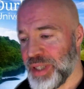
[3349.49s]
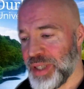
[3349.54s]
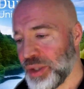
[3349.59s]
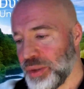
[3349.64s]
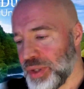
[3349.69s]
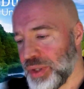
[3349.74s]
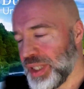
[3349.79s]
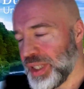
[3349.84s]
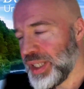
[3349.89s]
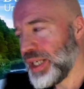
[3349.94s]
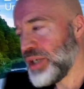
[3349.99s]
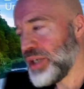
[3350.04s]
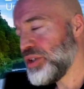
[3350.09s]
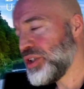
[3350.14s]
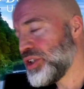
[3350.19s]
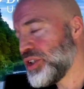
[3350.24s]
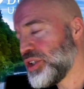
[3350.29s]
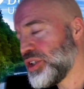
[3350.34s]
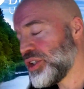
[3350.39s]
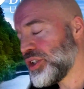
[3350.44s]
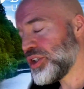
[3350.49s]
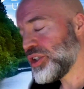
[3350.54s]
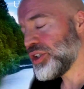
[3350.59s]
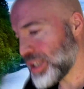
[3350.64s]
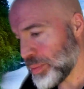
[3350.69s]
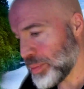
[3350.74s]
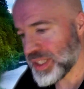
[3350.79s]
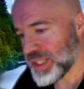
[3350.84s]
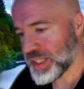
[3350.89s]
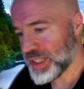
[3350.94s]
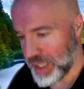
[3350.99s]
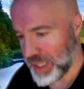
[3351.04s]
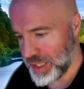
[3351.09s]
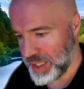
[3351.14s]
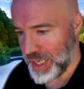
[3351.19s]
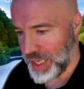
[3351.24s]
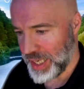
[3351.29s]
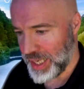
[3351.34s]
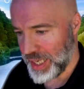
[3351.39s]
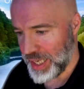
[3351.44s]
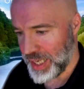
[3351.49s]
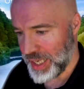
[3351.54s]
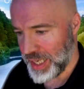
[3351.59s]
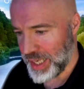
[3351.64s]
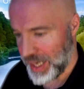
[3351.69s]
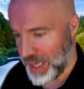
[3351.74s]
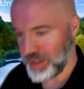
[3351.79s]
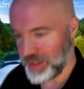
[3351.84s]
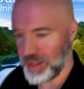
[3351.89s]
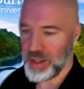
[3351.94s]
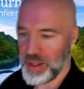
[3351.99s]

So to some extent, yes.